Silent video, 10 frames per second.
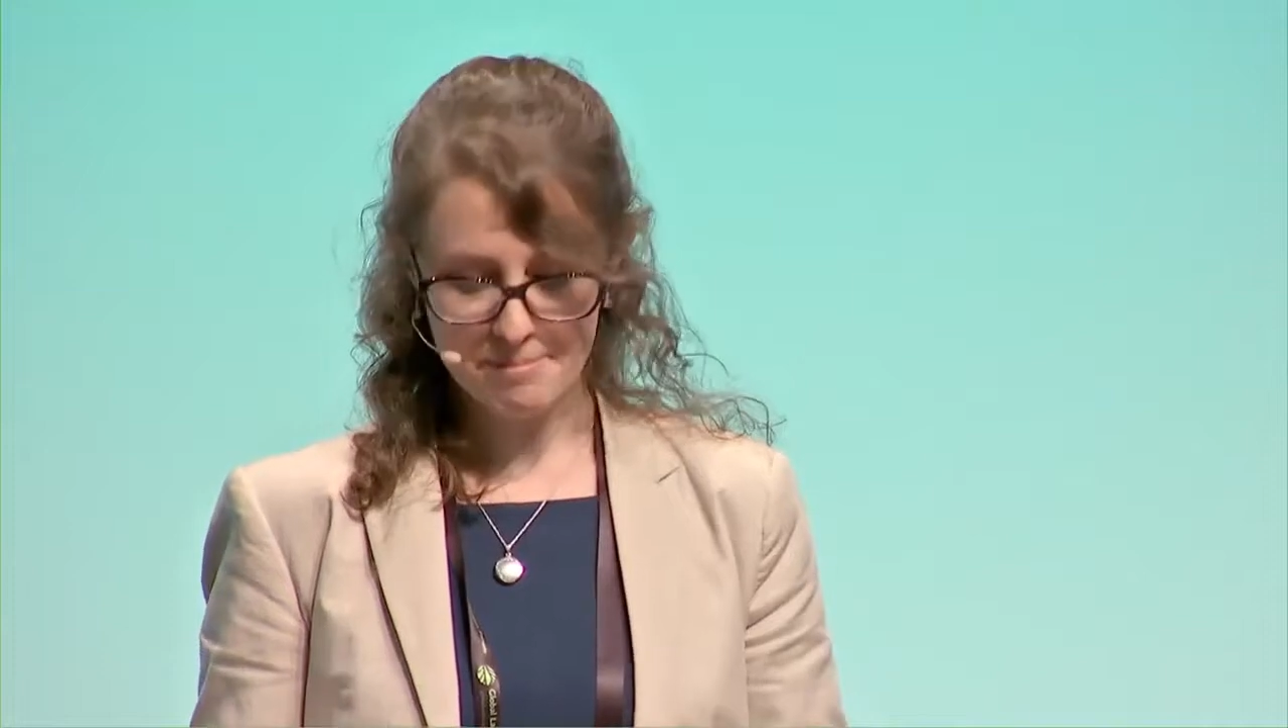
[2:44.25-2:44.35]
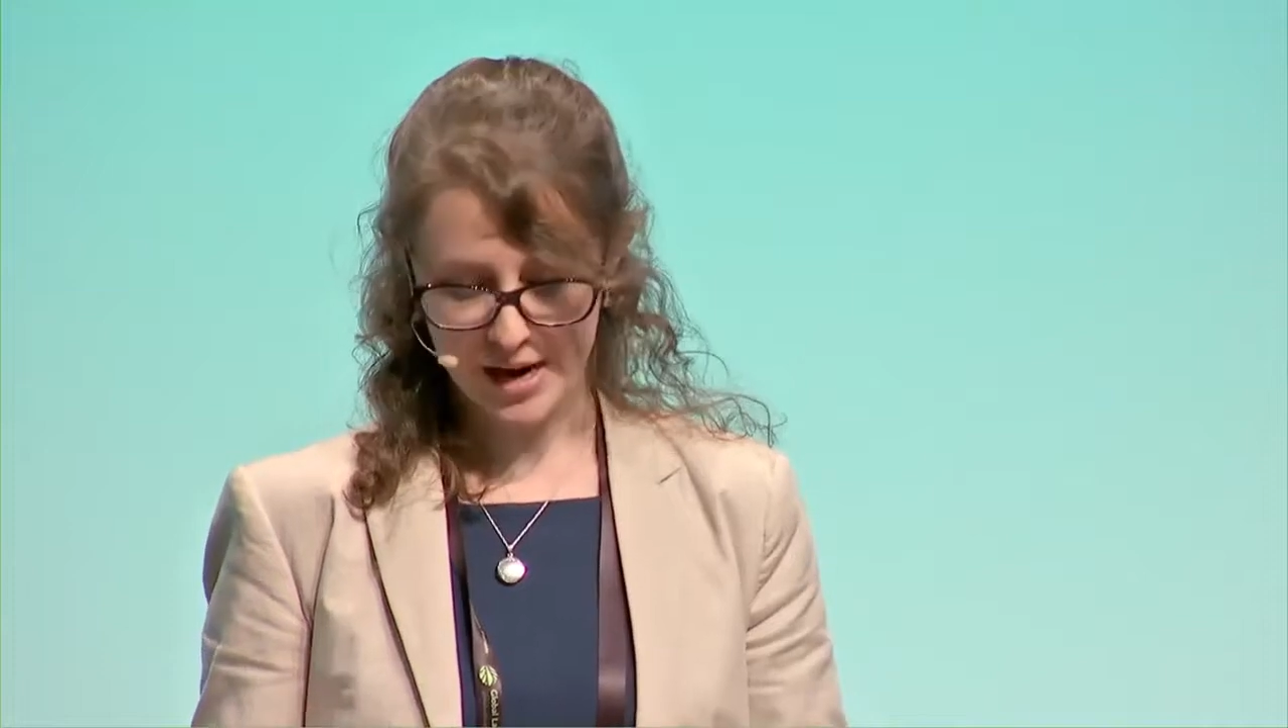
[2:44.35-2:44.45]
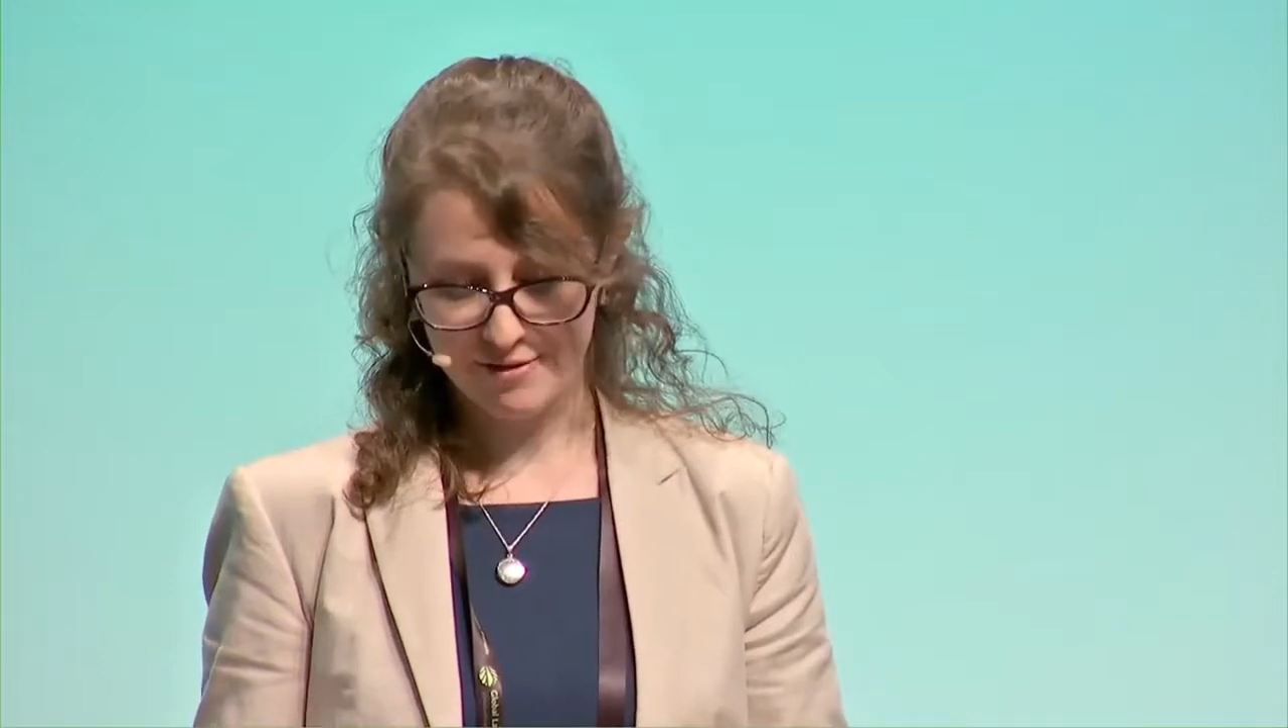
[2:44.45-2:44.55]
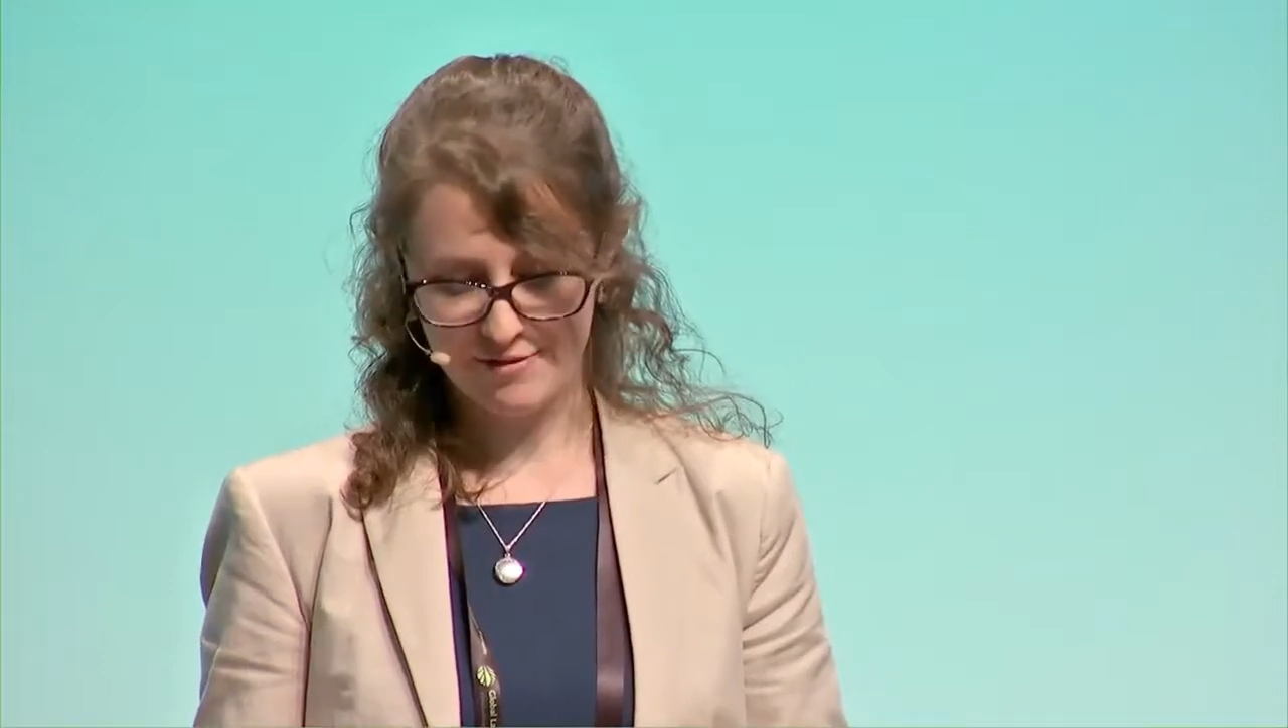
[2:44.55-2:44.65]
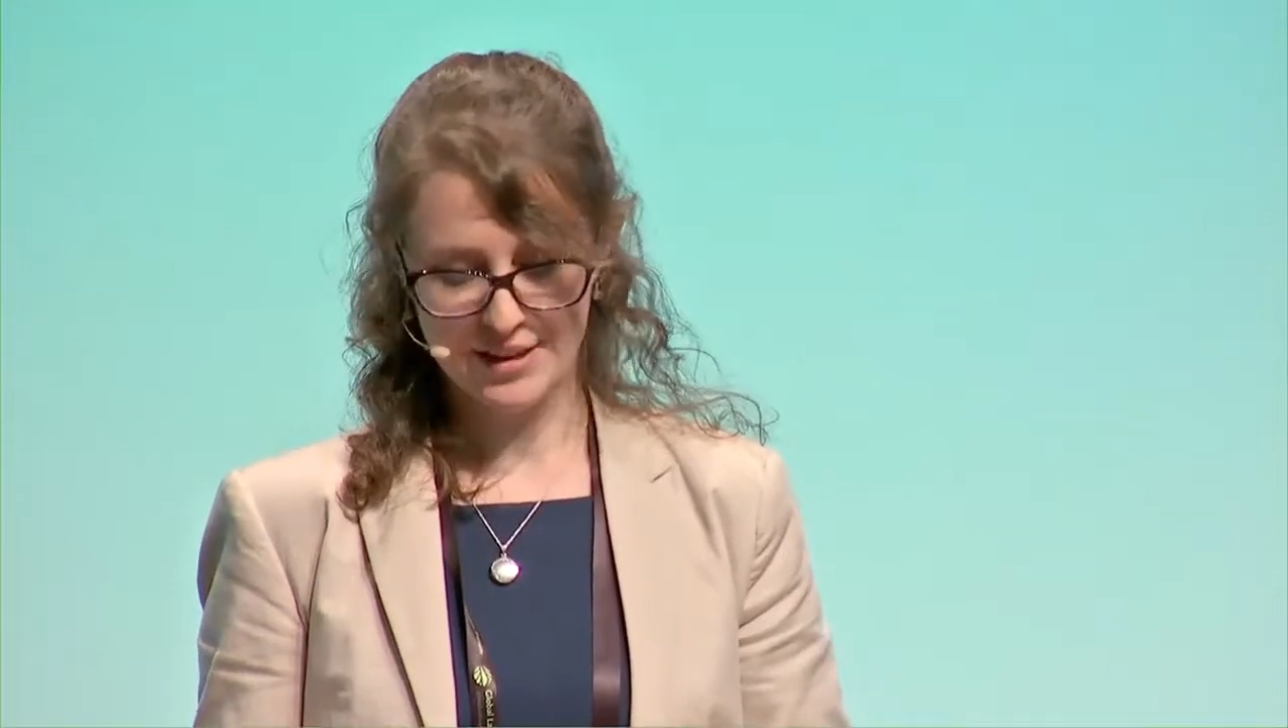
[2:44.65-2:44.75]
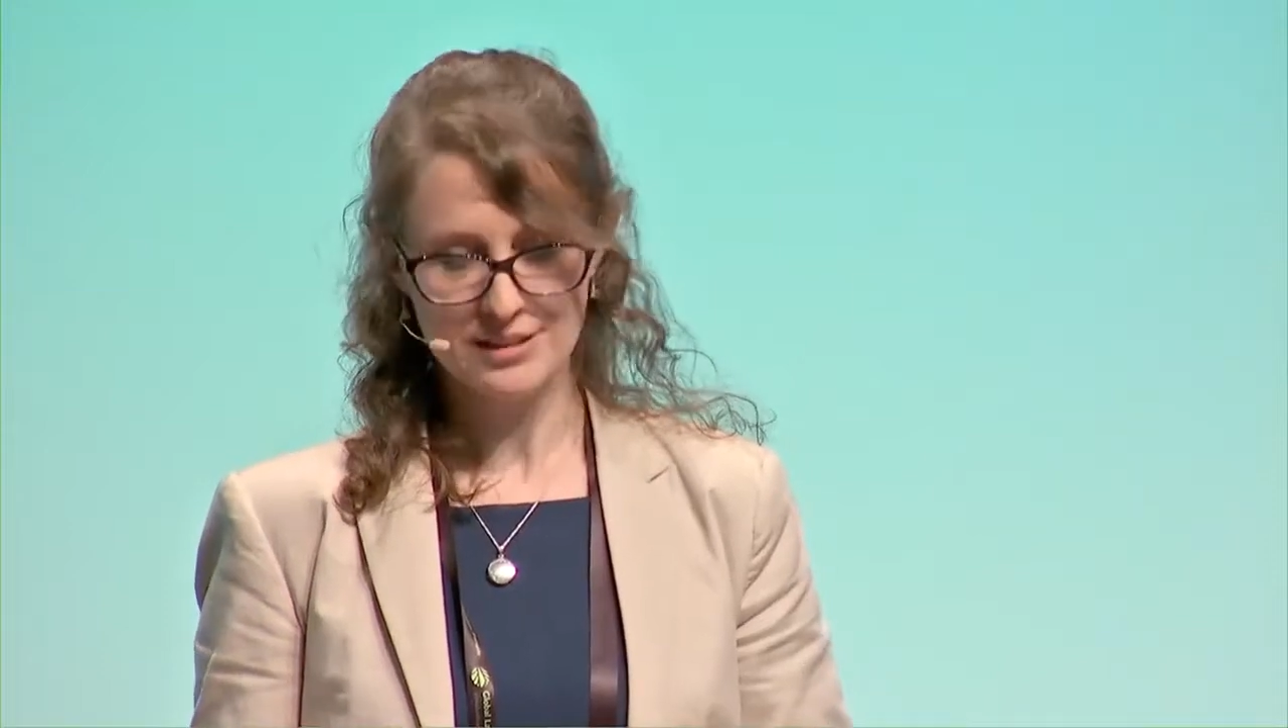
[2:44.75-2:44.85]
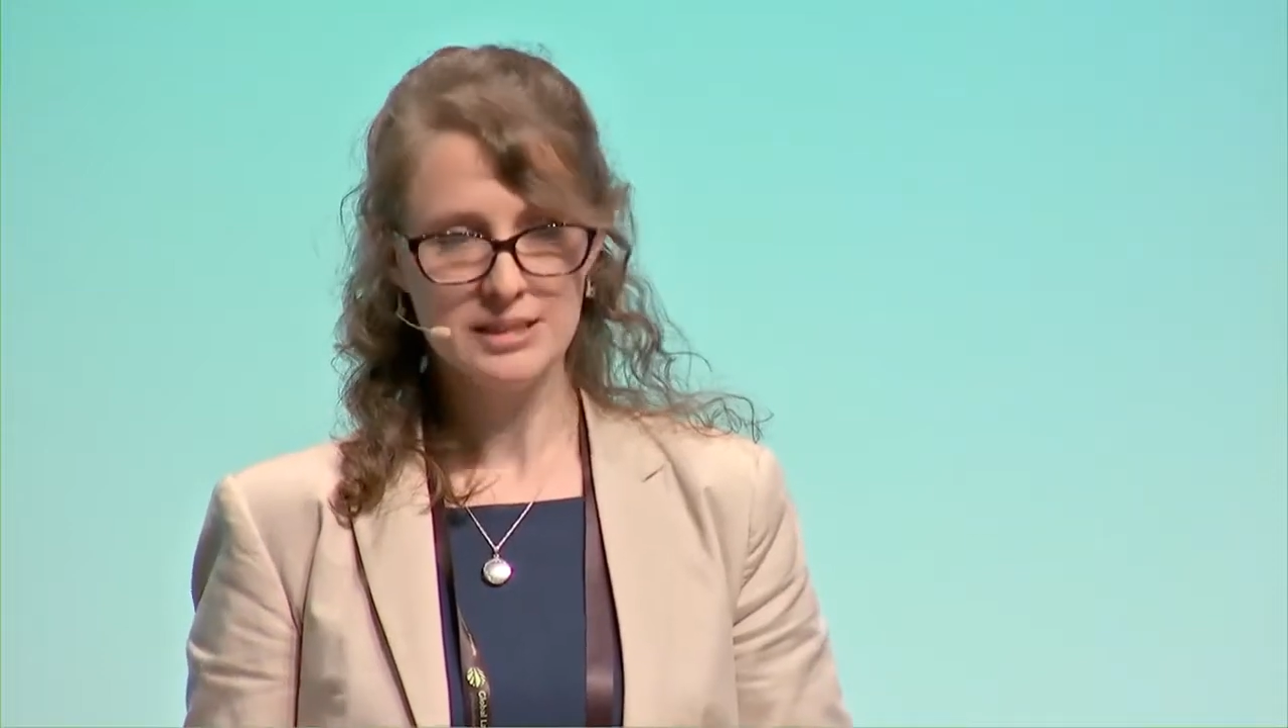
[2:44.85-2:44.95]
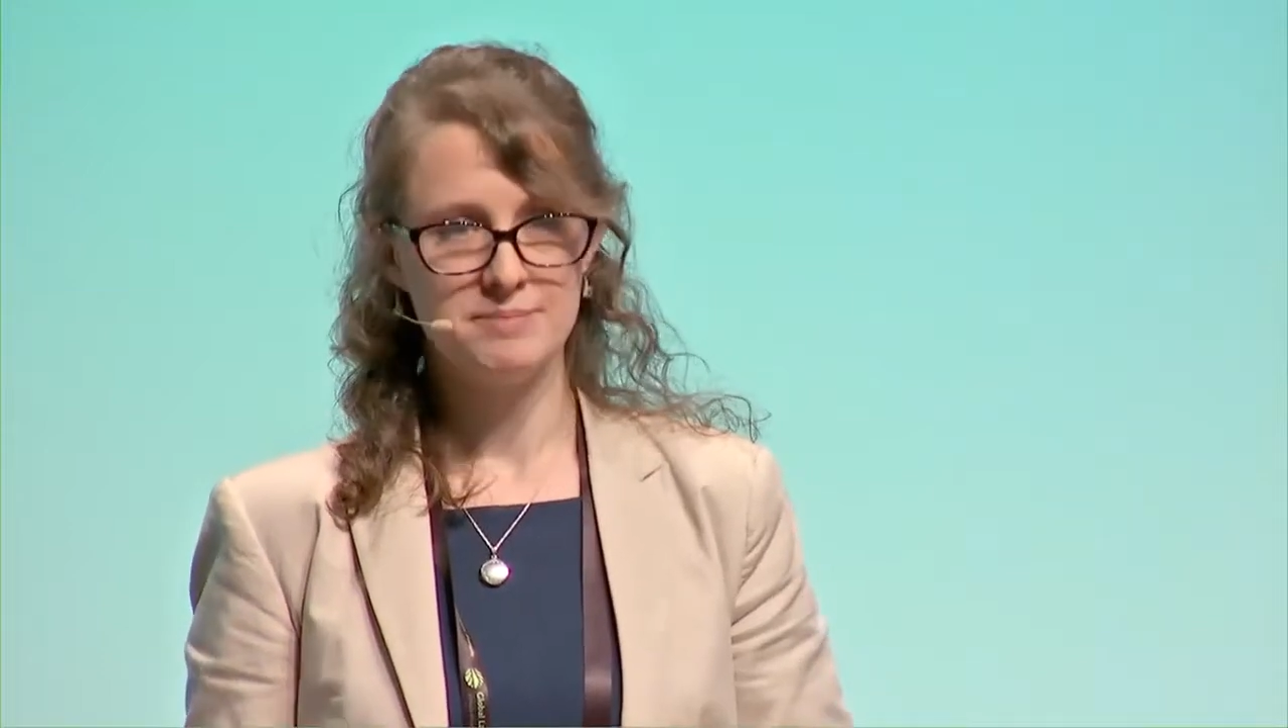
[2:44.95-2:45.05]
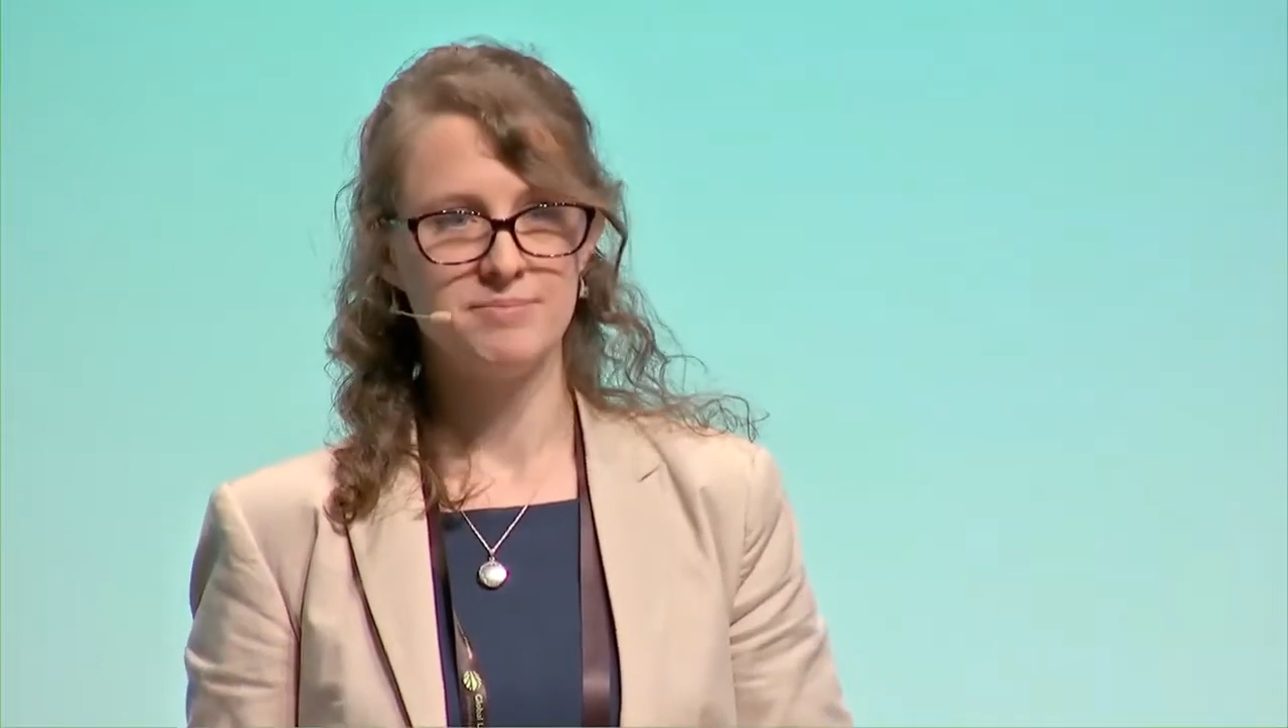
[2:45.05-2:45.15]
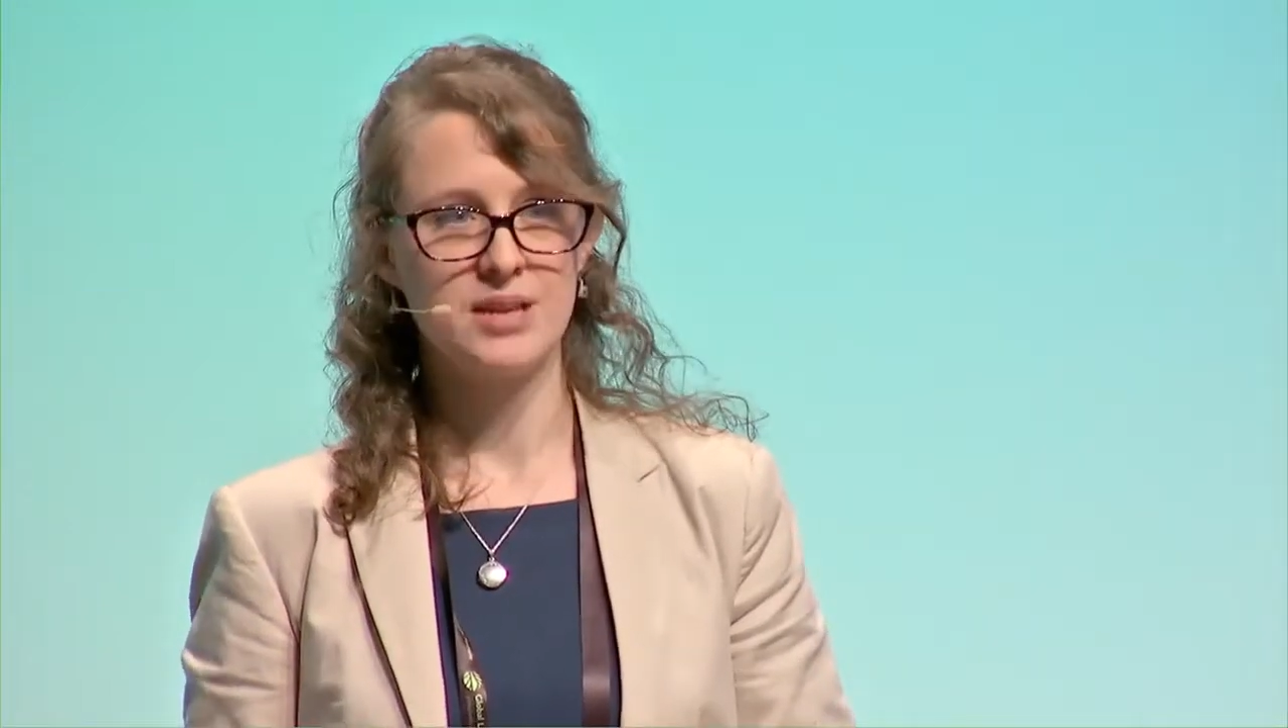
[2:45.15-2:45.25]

minefield,